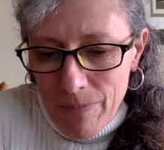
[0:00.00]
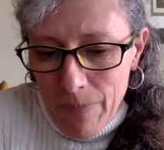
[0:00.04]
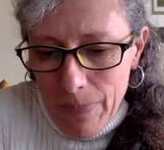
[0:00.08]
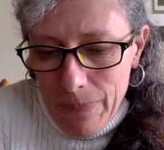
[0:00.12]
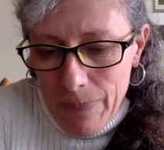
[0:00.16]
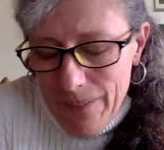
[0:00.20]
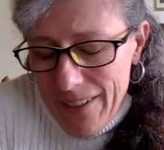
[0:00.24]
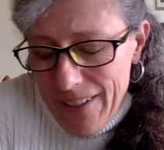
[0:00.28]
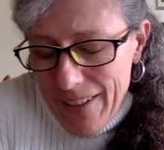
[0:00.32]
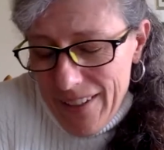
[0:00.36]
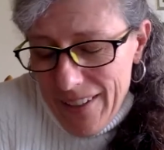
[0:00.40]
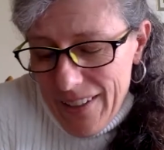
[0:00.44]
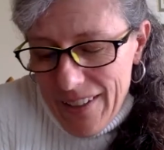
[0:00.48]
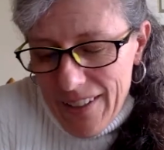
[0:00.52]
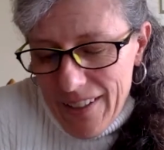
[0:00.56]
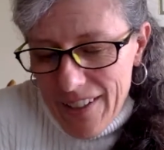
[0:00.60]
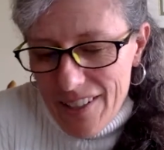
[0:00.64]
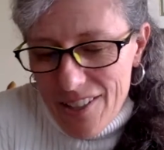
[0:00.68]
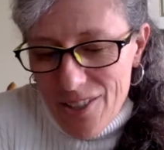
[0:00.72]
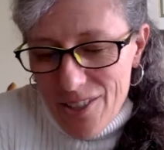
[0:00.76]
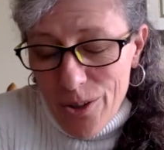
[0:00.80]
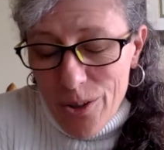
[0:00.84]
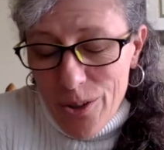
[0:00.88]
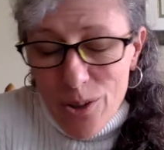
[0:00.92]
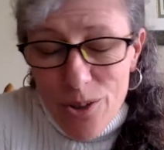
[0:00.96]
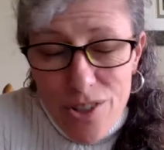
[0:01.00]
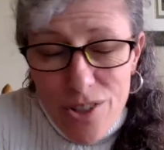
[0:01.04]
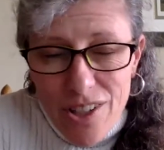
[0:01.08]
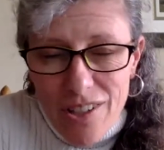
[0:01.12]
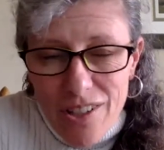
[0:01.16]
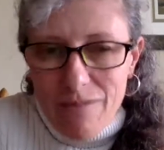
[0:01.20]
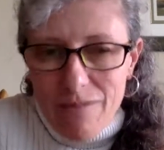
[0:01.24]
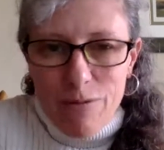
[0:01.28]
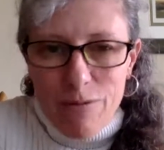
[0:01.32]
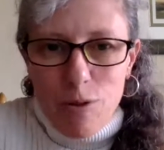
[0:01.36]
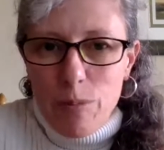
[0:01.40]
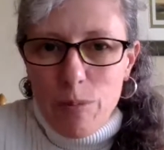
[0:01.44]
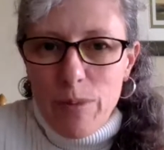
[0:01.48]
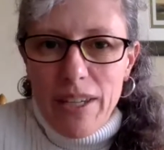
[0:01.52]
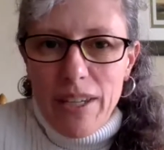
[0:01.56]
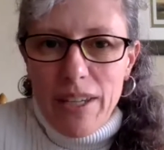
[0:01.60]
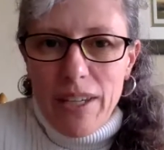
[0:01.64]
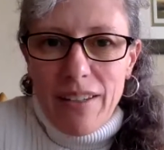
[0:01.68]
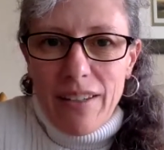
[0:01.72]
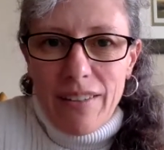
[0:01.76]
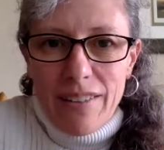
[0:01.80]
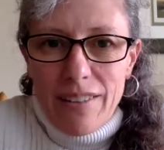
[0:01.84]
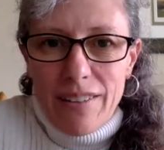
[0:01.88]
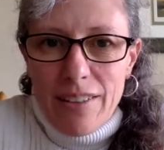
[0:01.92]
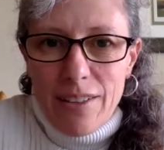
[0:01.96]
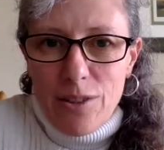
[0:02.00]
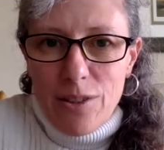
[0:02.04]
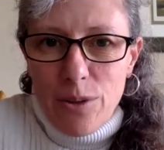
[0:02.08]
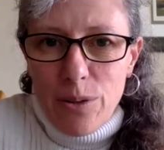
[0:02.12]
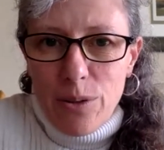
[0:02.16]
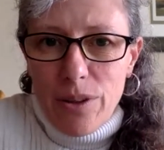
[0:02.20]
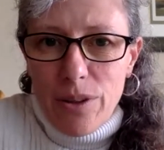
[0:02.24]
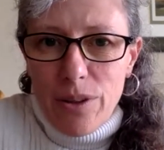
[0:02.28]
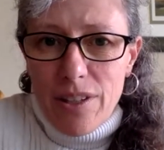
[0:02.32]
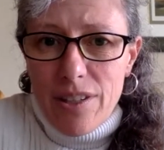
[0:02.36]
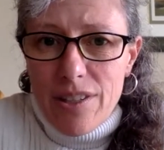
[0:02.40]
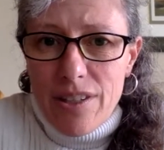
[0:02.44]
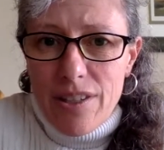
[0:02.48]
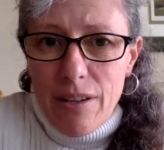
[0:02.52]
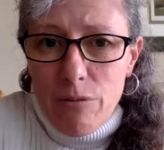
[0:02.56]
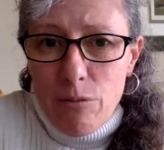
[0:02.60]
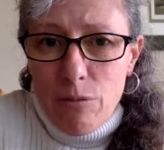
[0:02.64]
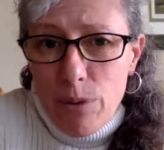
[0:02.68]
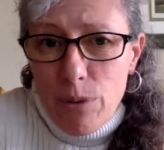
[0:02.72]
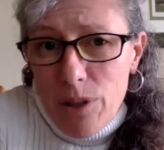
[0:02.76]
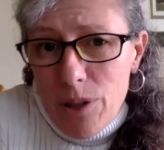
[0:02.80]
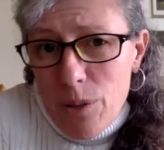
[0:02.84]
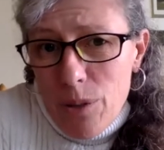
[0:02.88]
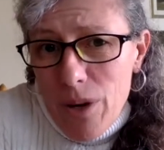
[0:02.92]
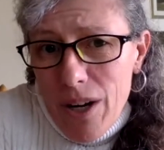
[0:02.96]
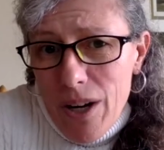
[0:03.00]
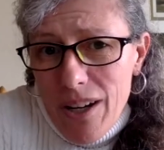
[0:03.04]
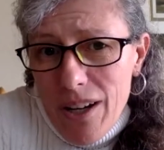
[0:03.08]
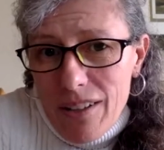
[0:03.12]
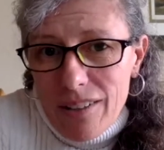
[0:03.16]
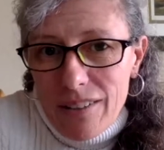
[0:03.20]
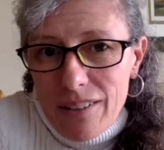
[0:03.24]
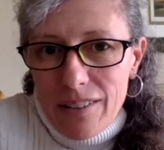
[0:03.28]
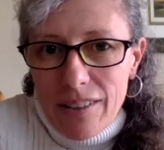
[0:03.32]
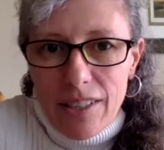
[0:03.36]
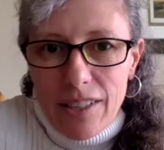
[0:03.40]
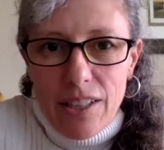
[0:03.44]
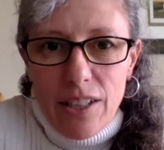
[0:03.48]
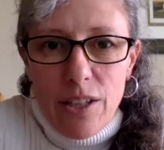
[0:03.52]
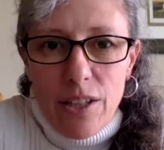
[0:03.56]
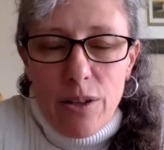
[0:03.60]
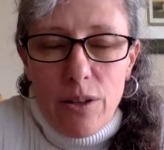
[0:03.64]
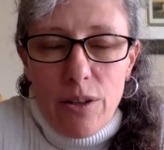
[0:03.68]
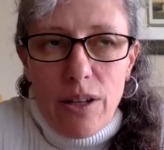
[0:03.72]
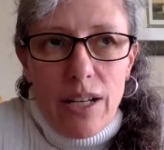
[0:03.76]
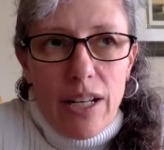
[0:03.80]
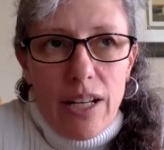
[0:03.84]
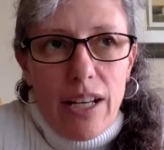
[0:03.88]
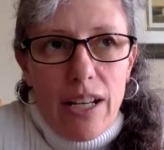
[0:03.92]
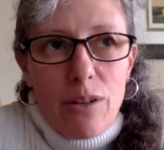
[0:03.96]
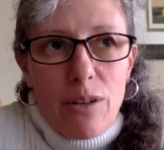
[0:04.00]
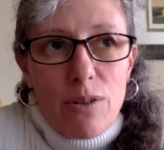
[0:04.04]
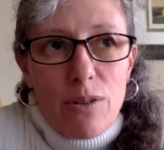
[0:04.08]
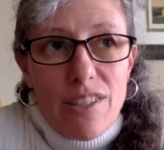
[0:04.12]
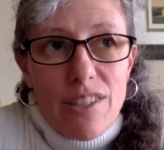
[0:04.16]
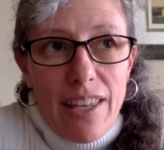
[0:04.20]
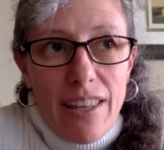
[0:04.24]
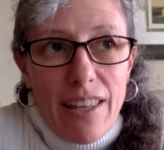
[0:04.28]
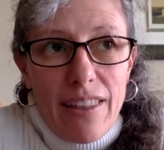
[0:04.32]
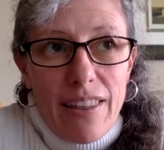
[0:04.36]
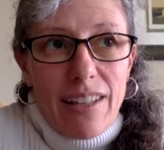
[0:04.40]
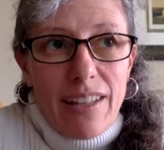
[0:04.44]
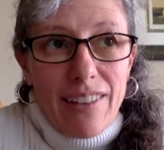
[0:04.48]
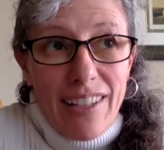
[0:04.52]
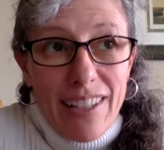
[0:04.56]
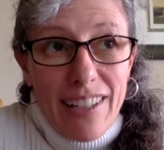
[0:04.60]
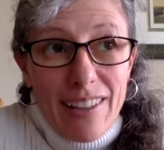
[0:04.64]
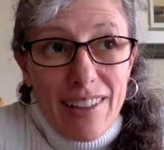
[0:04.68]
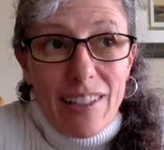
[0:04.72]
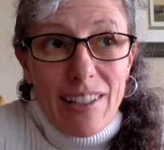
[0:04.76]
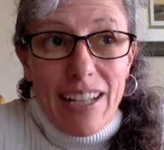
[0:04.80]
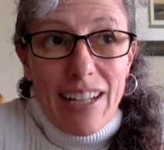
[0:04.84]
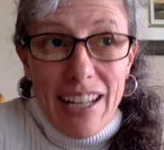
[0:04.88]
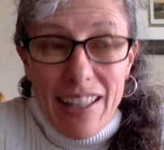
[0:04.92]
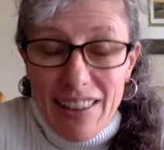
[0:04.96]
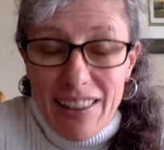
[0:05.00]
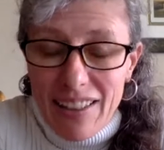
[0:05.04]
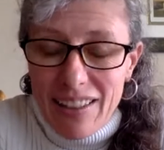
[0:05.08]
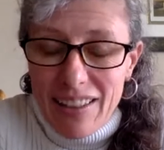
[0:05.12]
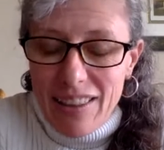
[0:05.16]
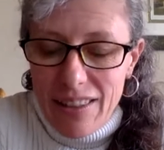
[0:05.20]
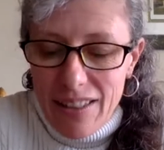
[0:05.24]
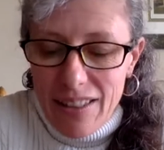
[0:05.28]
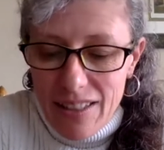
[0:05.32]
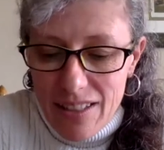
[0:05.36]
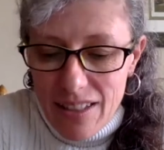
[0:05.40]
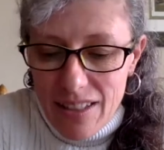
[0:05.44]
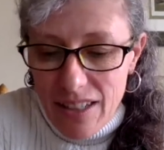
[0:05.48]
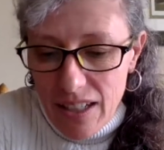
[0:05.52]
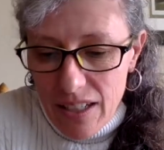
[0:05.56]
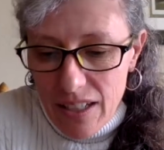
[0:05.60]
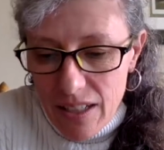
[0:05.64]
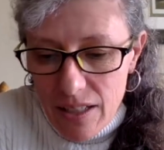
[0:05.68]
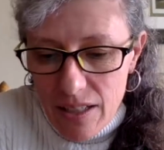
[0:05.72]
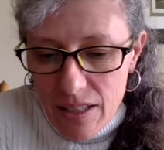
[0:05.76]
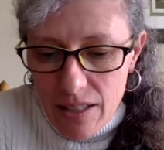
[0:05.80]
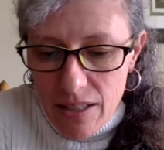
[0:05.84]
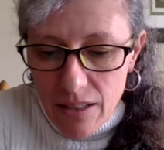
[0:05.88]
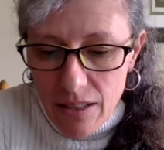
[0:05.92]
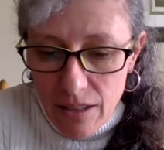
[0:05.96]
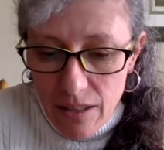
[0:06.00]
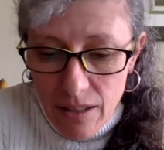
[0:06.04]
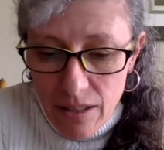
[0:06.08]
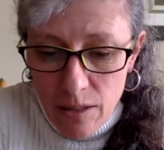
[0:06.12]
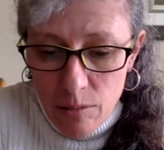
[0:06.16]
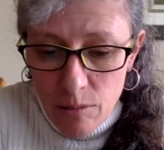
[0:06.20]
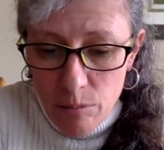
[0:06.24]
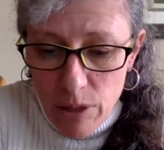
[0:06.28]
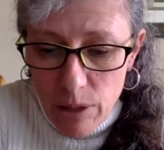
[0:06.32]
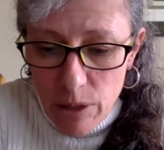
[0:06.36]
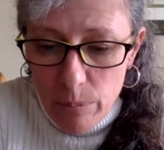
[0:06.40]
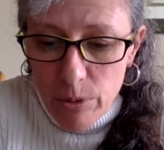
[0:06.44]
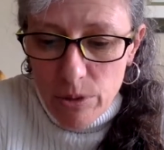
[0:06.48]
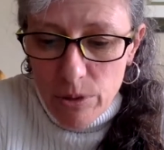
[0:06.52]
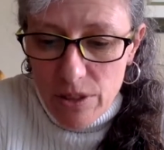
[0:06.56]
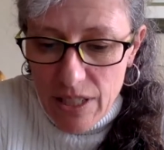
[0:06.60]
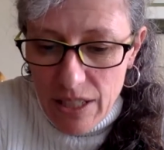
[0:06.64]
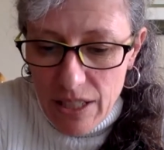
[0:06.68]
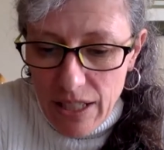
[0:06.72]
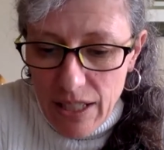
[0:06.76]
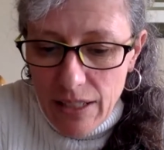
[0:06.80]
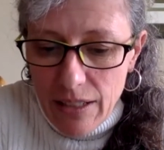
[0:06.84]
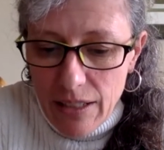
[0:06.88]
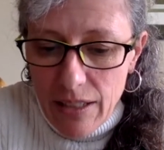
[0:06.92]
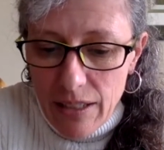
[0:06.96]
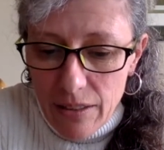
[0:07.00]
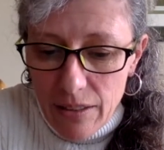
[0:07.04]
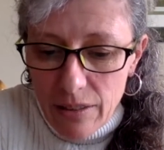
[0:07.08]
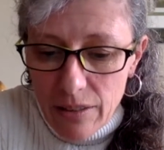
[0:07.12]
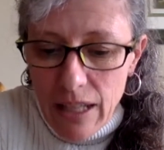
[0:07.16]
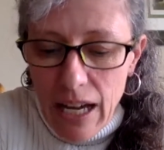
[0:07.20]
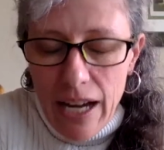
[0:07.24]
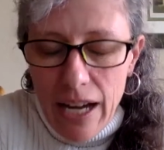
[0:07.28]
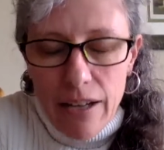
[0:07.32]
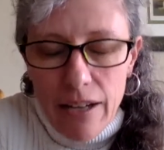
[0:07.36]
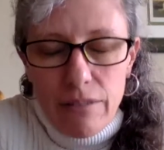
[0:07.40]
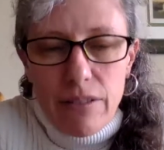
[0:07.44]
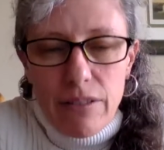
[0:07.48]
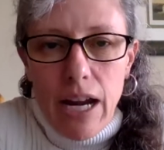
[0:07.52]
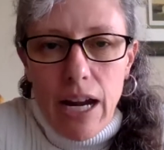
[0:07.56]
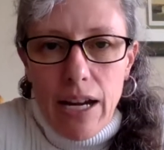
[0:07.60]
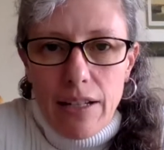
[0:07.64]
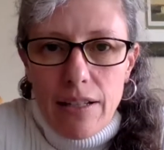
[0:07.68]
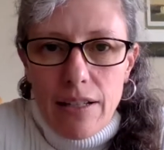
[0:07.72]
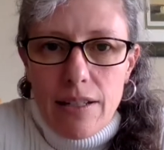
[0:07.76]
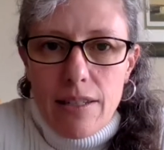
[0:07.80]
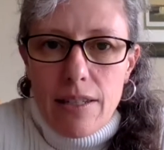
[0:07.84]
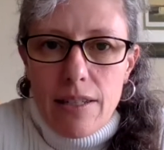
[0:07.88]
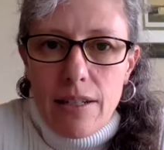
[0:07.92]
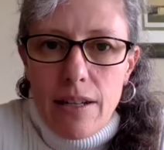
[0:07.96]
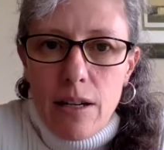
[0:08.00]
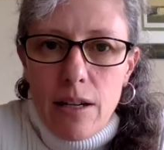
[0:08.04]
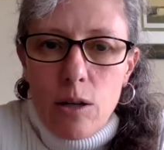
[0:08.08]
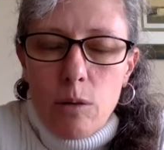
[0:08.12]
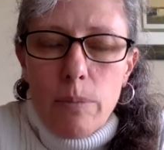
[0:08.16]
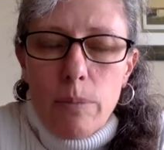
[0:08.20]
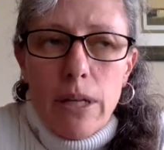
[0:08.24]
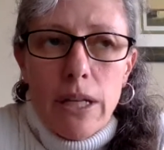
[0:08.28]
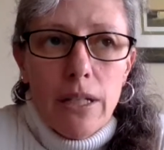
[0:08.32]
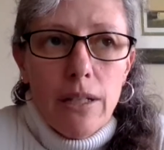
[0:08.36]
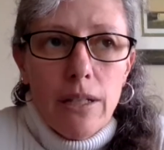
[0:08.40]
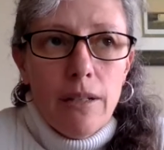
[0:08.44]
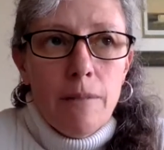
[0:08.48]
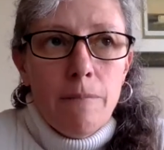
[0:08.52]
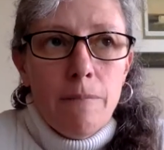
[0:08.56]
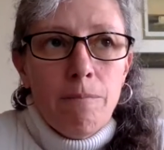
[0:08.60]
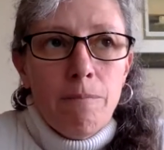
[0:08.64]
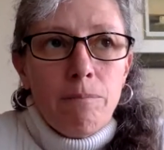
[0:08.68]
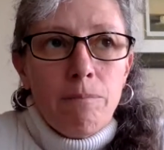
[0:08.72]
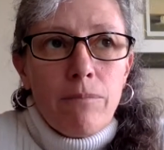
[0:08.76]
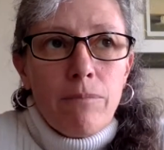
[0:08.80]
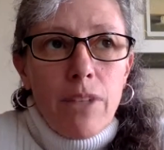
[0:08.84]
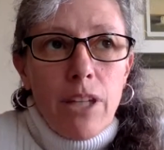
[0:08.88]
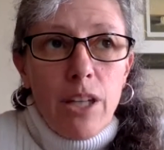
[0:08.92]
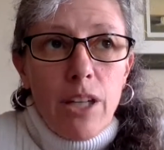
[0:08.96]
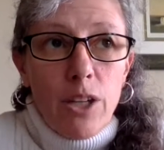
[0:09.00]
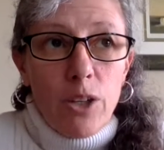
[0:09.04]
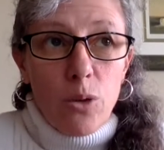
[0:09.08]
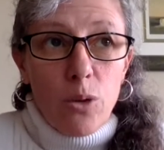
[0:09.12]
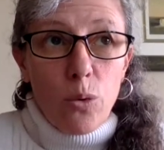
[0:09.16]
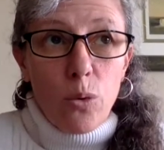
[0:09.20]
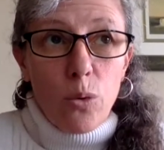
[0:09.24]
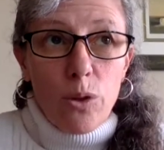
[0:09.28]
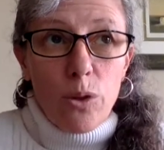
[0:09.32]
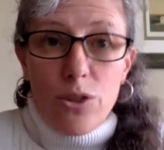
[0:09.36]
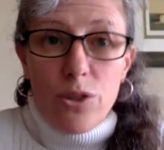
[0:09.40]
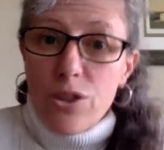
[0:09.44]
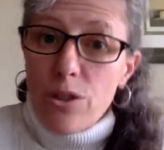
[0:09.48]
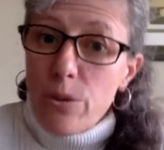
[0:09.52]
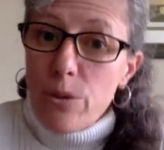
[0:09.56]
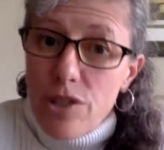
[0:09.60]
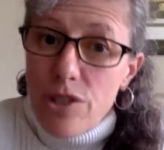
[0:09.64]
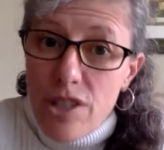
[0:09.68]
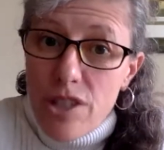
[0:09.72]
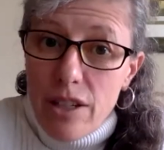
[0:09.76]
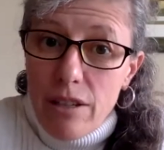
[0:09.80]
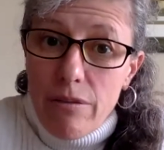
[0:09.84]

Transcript: it's urgent for me to do this stuff really well, and I don't say that lightly. I think these kids and people today need a lot of guidance and help in order to achieve